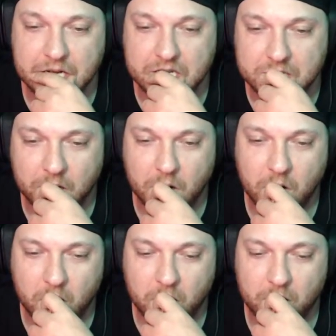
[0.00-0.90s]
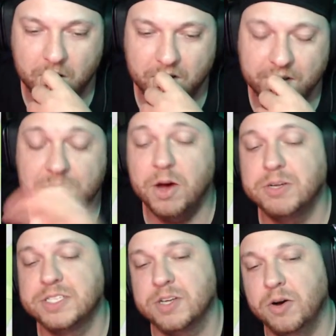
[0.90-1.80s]
So even though
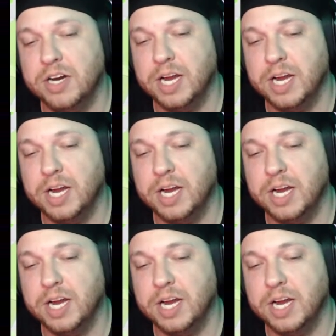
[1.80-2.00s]
it's orc, I